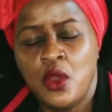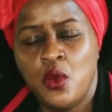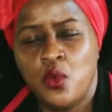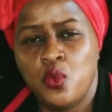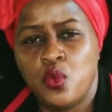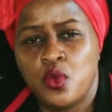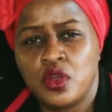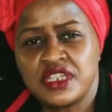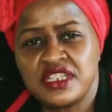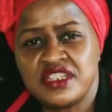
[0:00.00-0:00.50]

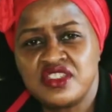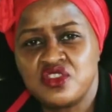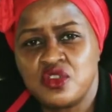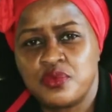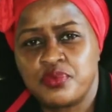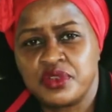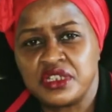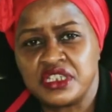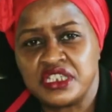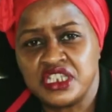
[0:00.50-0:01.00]
What is your
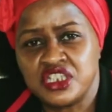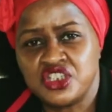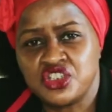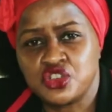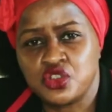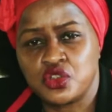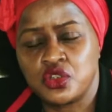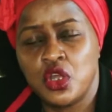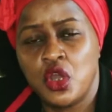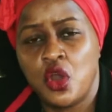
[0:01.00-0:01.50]

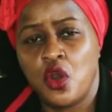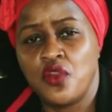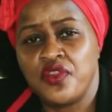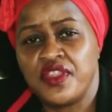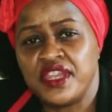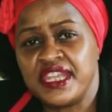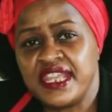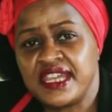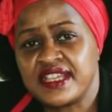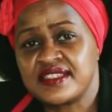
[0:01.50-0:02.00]
prediction on the
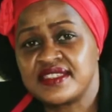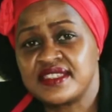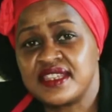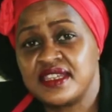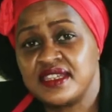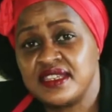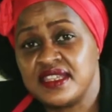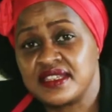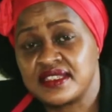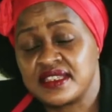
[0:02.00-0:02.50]
next 10
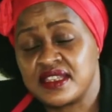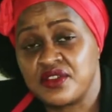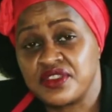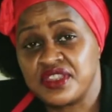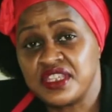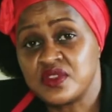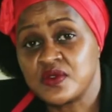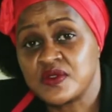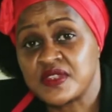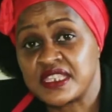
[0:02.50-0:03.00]
years? Now,
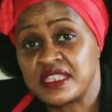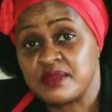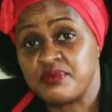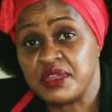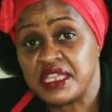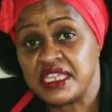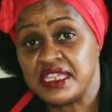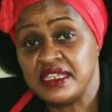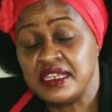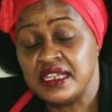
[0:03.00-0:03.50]
this was at the
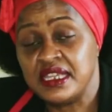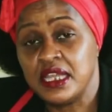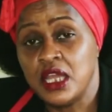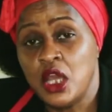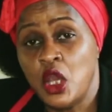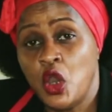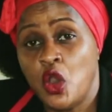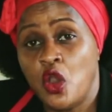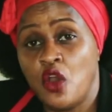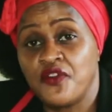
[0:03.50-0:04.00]
beginning
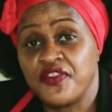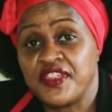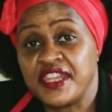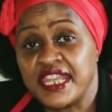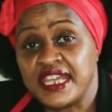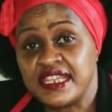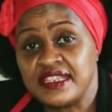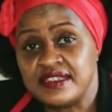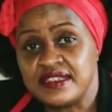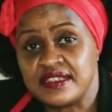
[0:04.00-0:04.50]
of the
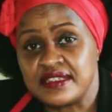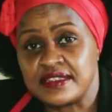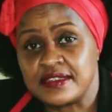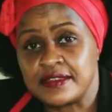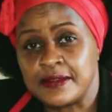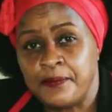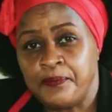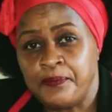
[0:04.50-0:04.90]
90s.